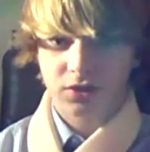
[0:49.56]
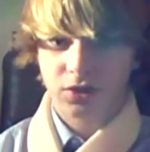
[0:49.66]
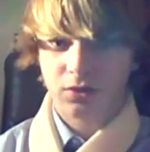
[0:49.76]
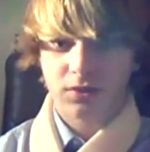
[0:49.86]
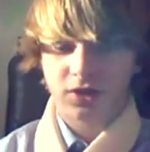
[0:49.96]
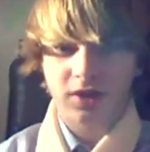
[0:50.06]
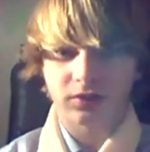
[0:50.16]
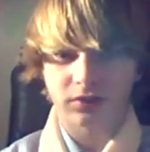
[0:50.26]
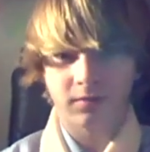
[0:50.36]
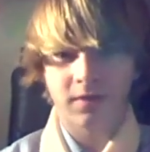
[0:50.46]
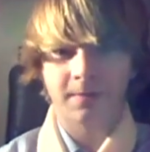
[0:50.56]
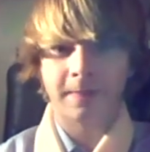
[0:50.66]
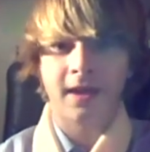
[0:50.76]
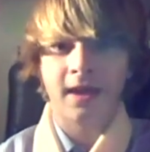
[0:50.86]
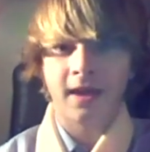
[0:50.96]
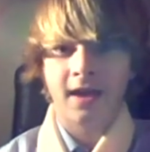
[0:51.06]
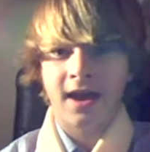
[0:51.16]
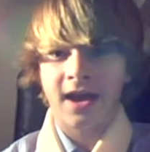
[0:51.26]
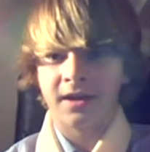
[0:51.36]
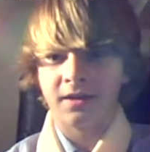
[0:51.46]
it was to do with the chain or something,
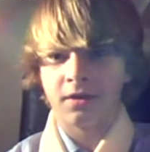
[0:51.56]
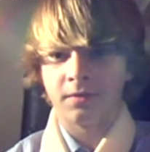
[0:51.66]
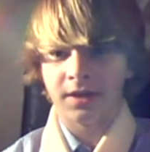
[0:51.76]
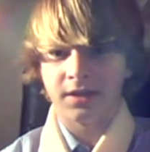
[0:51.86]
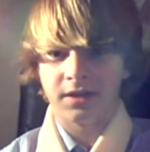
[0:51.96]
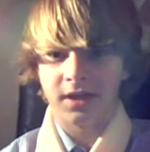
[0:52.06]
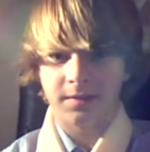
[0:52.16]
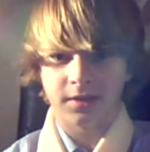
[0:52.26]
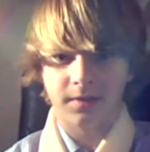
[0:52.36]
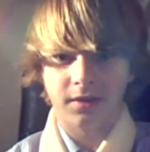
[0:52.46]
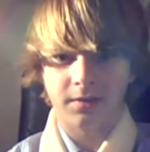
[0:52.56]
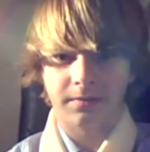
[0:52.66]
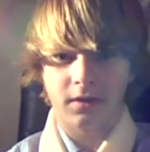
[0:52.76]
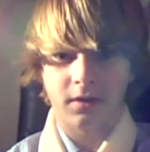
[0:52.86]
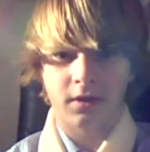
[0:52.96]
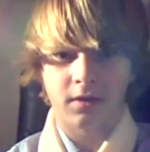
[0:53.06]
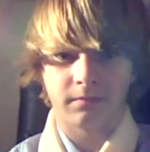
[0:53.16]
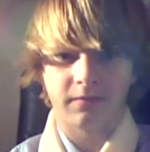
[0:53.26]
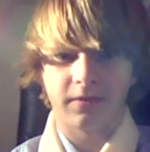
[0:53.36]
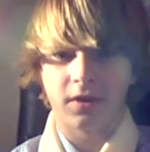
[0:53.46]
and um, I didn't get my speed up um,
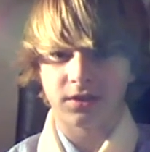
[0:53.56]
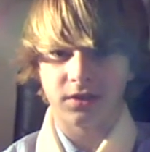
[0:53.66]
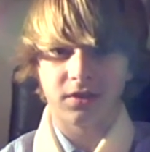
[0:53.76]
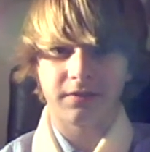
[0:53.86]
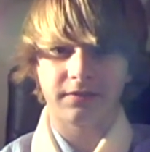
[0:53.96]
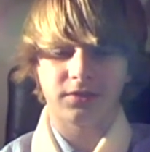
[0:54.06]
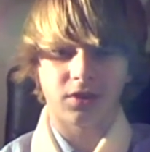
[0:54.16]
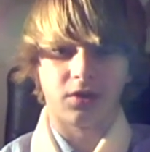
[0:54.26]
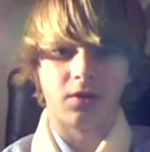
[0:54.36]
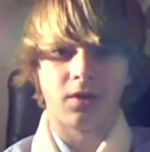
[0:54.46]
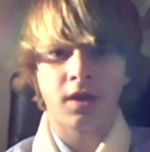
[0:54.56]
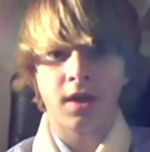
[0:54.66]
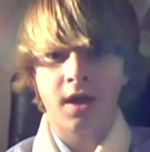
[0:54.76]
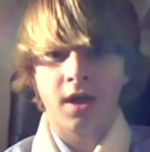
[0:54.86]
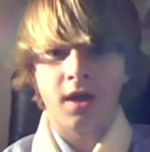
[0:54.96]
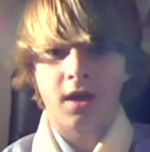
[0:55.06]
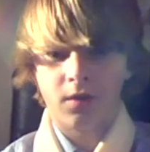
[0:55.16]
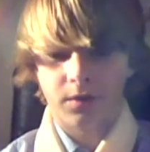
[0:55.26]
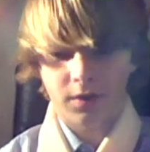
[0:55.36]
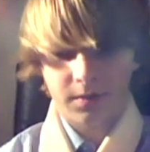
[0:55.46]
fast enough, so
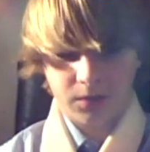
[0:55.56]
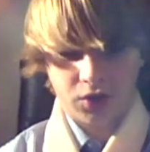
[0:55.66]
I went up the